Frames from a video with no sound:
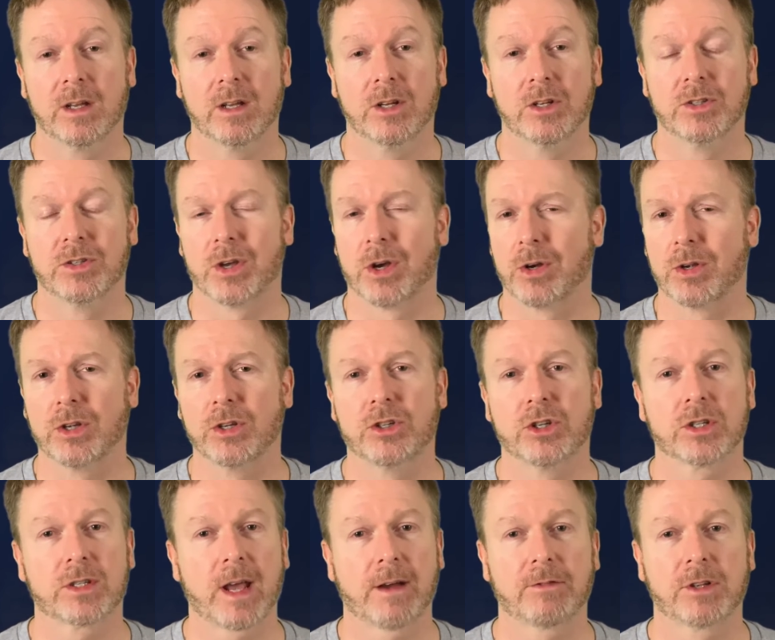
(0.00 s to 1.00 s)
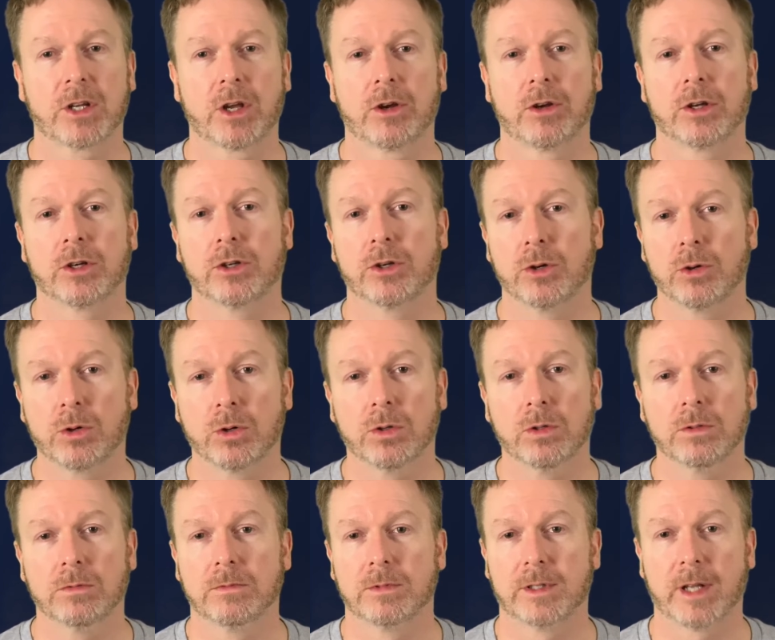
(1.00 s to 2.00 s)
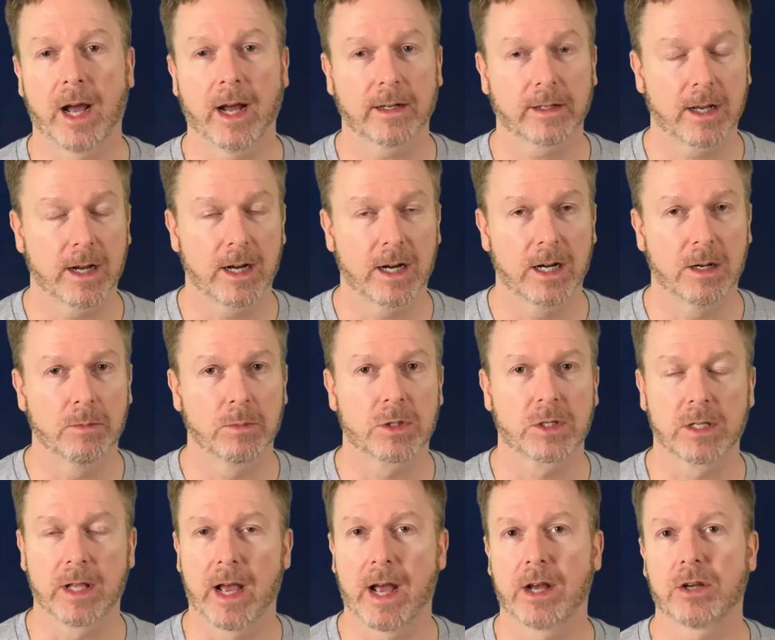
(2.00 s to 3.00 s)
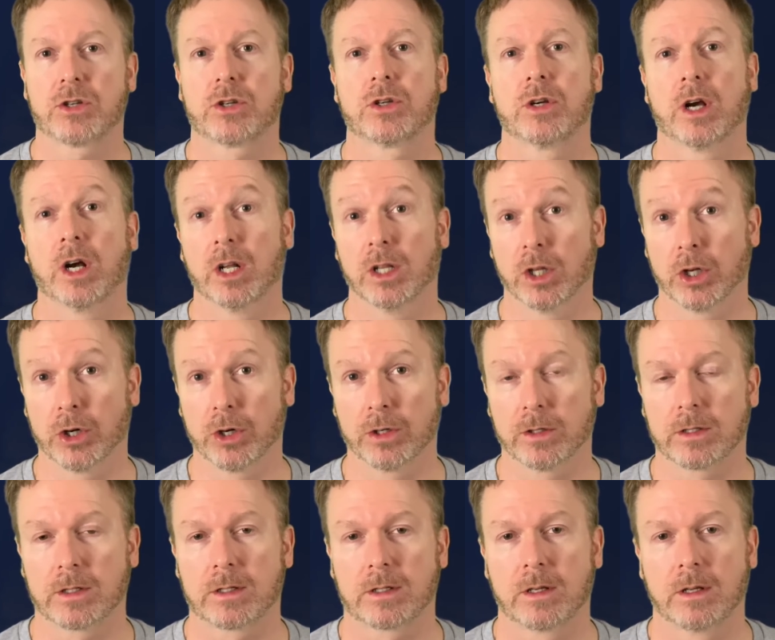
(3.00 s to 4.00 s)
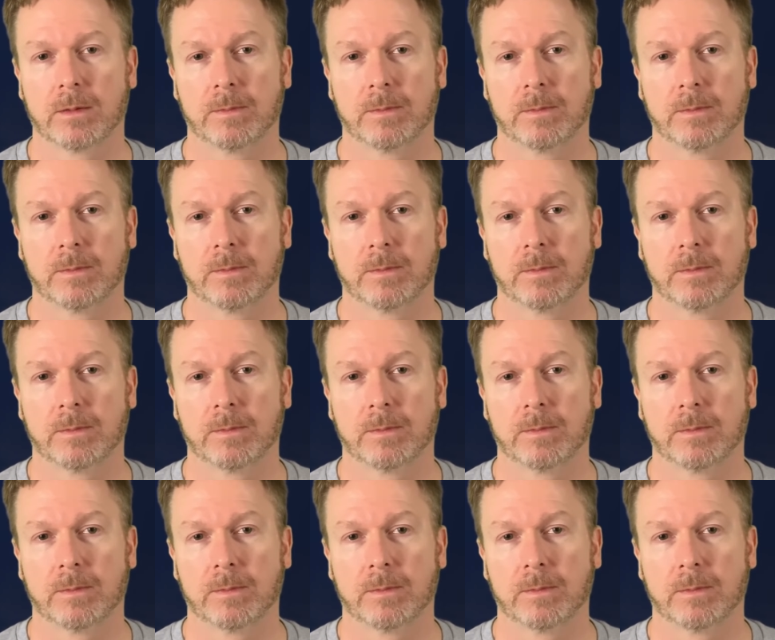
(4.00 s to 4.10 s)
So you just have to go to google.com/alerts.